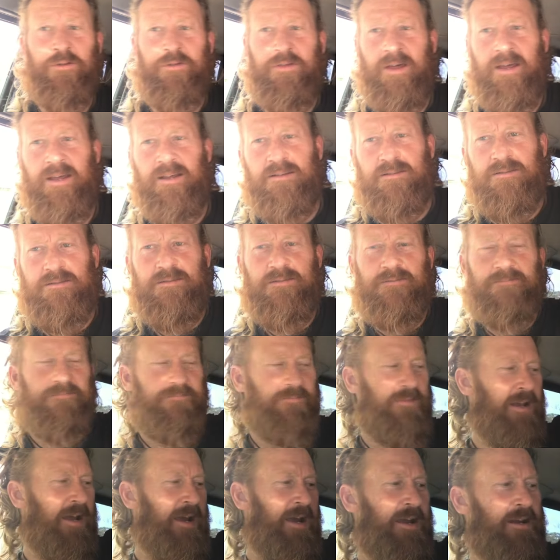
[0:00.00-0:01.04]
things,
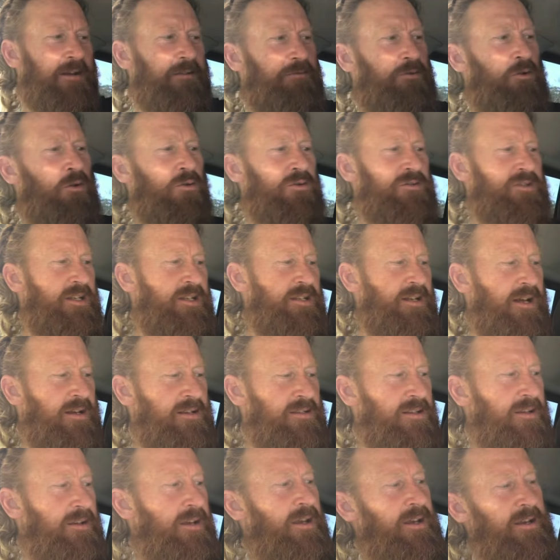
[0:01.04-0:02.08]
and of course he
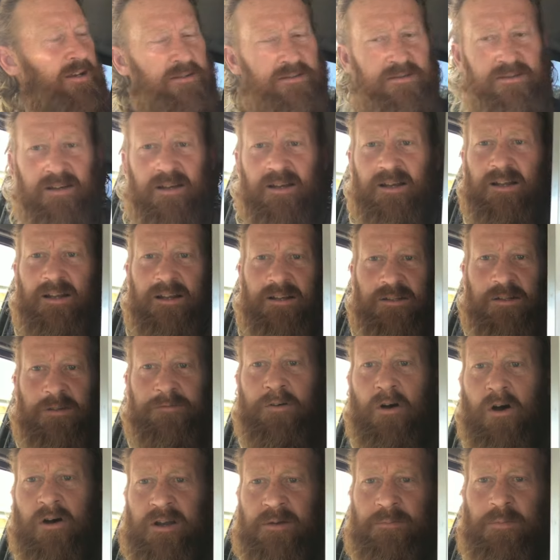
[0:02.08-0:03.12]
does. He's
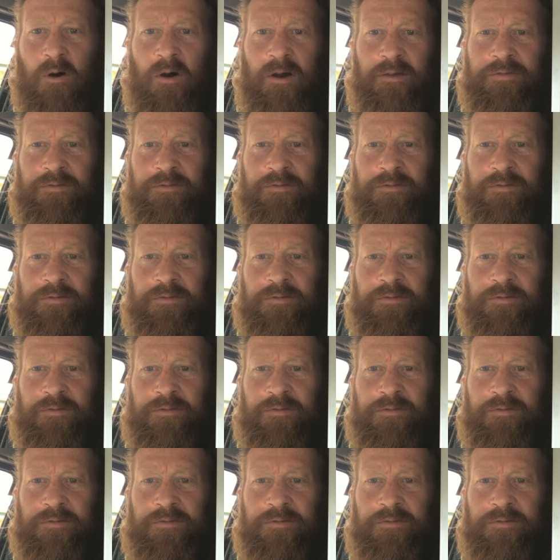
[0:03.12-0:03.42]
divided by